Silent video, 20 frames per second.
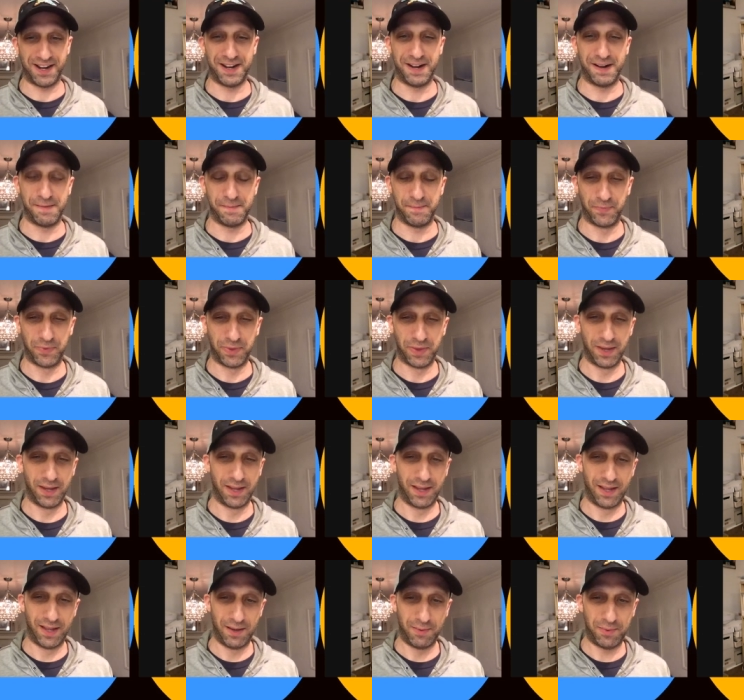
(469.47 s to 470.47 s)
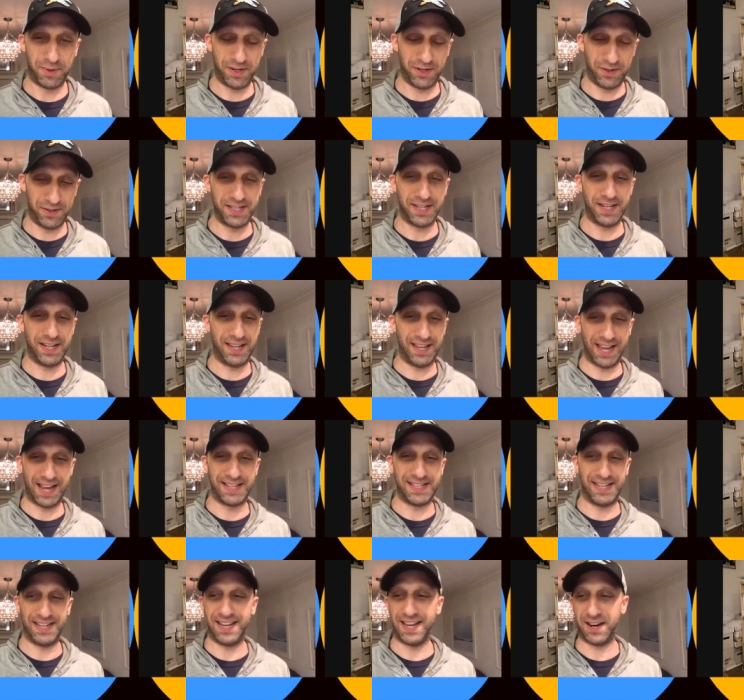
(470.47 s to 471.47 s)
Um, but you did,
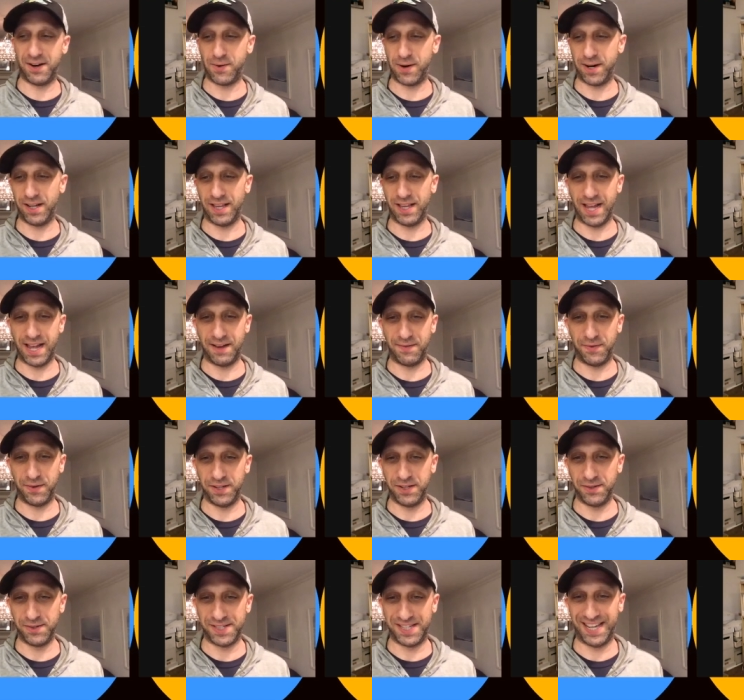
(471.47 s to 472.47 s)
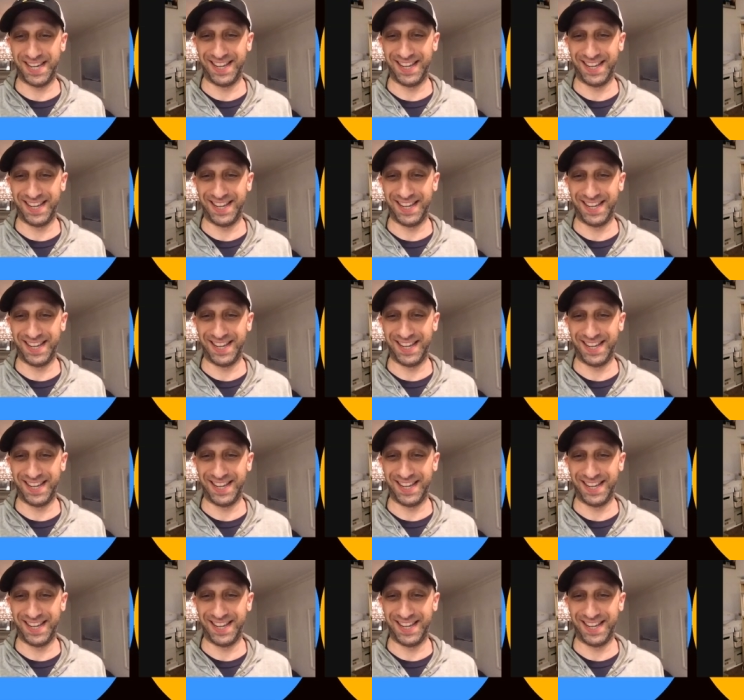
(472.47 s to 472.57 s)
I did get quite a laugh when you